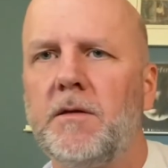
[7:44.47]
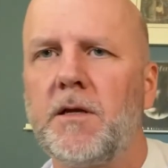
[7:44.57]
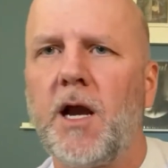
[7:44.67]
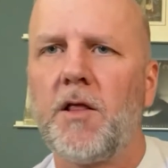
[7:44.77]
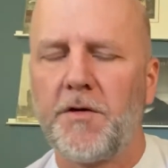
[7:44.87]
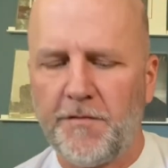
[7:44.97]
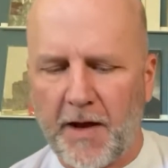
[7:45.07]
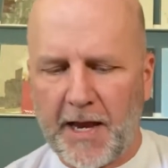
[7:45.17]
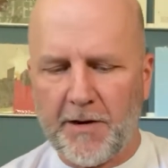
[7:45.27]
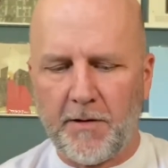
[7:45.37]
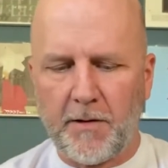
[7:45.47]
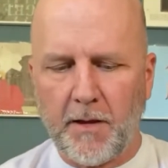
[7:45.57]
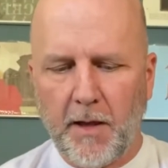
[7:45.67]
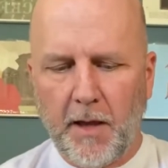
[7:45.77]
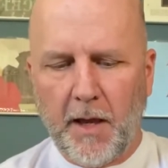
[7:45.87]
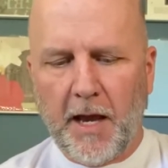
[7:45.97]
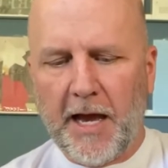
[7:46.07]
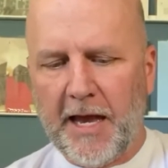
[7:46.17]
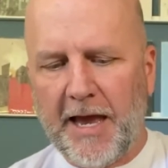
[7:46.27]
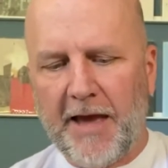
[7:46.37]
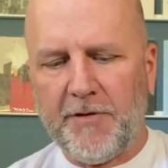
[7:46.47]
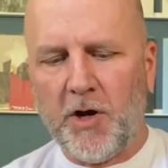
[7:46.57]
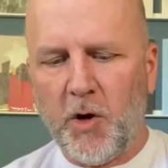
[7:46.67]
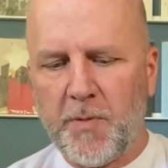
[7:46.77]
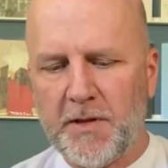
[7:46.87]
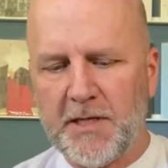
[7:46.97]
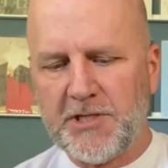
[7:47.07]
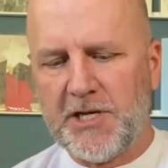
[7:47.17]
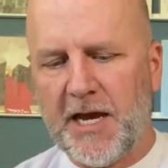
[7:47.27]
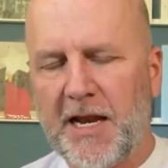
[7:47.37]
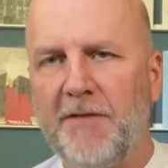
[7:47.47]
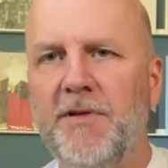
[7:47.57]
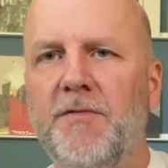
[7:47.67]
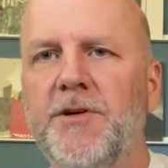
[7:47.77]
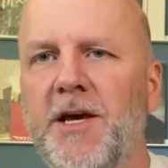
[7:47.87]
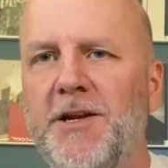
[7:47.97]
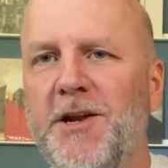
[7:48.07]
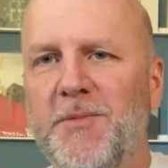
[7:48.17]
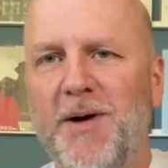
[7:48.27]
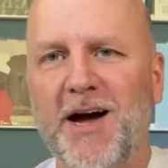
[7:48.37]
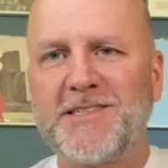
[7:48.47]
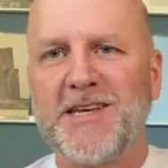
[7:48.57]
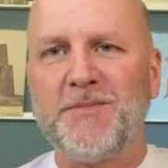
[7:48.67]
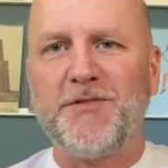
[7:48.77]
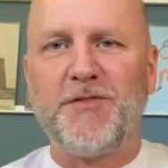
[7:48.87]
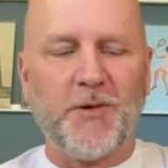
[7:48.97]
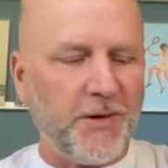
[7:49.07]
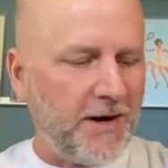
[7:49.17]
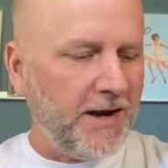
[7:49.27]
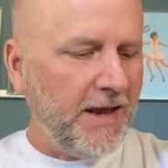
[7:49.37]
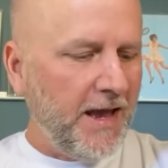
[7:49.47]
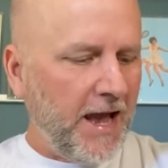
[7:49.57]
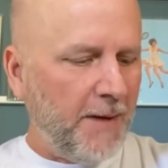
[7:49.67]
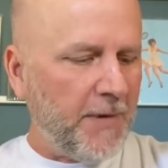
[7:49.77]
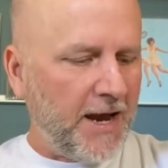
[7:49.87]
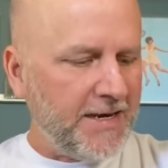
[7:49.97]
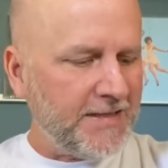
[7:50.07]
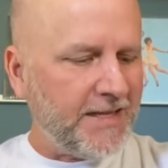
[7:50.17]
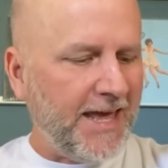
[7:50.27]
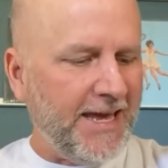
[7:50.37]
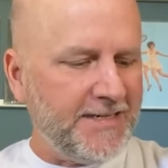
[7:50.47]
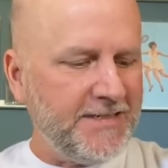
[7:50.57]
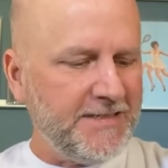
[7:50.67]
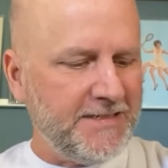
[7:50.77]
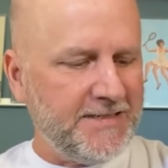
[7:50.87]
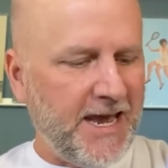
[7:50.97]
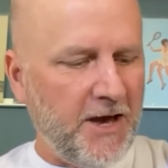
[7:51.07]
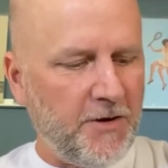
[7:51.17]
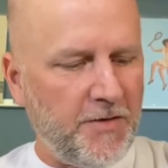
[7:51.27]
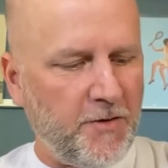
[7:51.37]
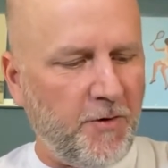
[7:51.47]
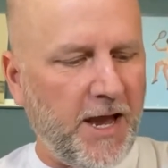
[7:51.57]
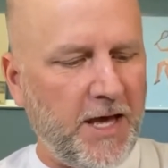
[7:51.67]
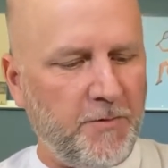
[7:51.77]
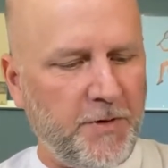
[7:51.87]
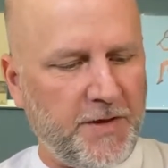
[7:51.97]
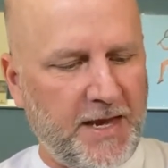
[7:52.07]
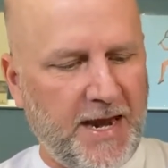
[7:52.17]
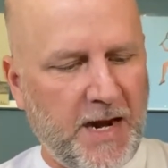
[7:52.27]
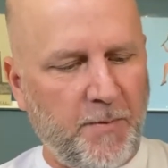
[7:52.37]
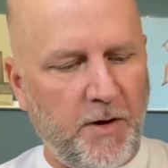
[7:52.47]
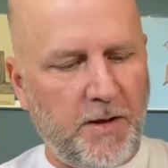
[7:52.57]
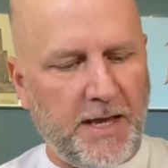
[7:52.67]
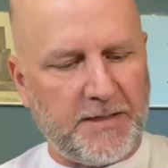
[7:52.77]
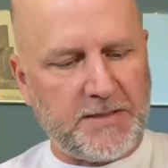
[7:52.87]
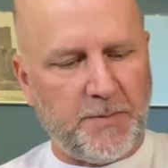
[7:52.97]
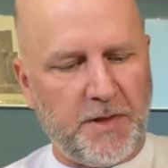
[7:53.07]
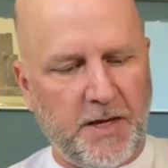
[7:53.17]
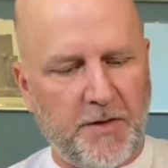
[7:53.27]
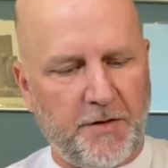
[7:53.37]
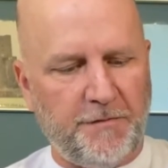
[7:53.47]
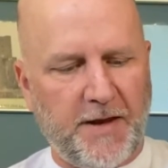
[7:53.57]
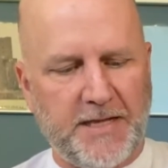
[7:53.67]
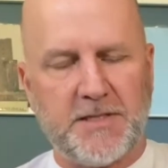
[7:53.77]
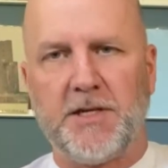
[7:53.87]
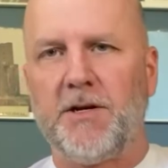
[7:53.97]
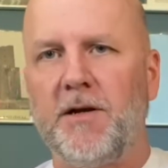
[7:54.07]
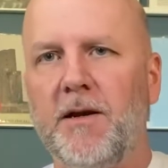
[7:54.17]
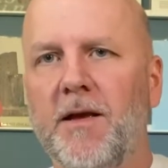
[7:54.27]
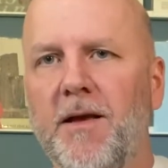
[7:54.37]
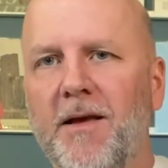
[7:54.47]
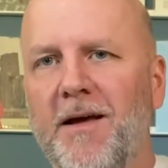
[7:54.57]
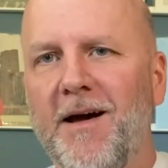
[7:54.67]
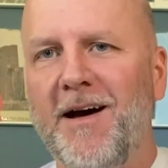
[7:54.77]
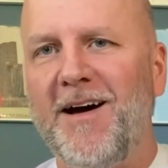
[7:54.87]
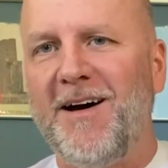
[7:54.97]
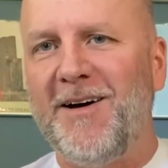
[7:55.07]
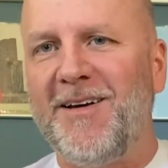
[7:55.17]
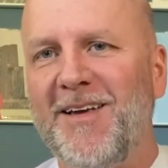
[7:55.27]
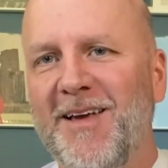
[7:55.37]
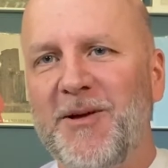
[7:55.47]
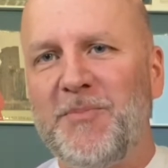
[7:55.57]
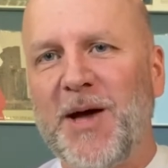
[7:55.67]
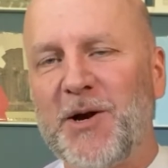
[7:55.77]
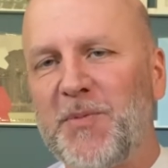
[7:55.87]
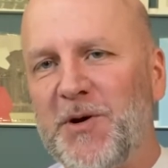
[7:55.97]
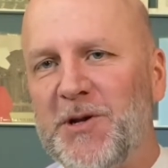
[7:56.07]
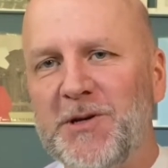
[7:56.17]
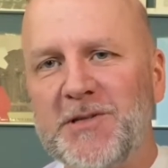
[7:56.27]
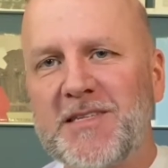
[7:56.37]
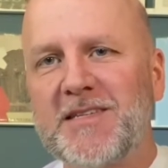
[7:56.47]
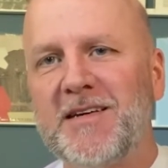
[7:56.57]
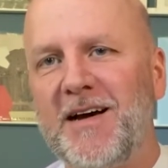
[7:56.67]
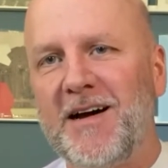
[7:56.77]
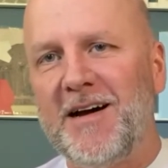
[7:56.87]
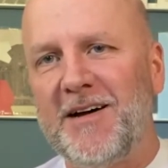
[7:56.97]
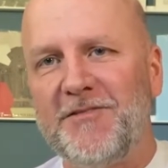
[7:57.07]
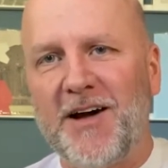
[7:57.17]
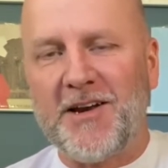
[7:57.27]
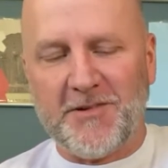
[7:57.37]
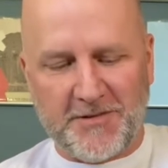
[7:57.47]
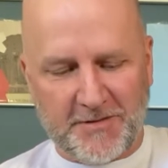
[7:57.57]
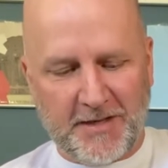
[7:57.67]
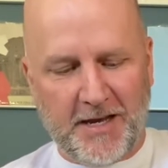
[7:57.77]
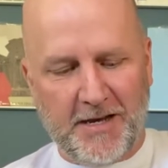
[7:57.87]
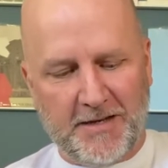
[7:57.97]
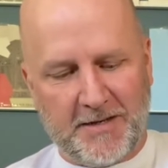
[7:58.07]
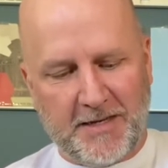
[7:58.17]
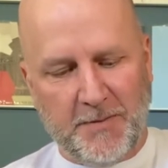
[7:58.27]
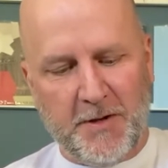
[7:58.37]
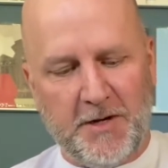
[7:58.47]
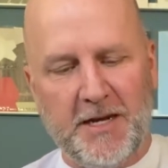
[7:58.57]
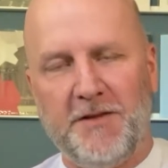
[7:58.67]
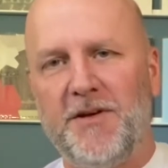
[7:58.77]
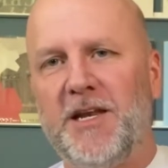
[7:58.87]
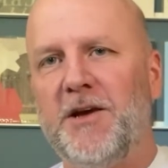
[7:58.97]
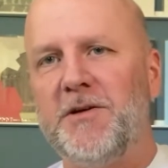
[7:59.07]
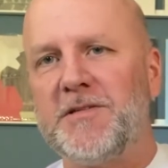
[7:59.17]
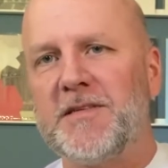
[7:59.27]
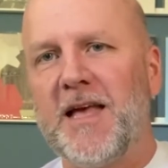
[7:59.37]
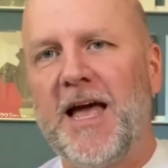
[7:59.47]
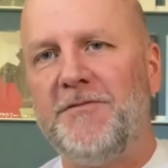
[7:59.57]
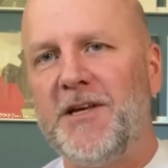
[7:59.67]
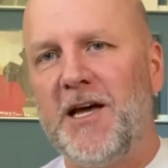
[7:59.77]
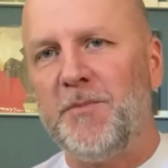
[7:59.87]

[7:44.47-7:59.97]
colored vinyl. I haven't opened this yet. I've never done an unboxing before. I'm not going to lay it down on the ground with a camera like some of the other fancier, better produced vinyl community videos have done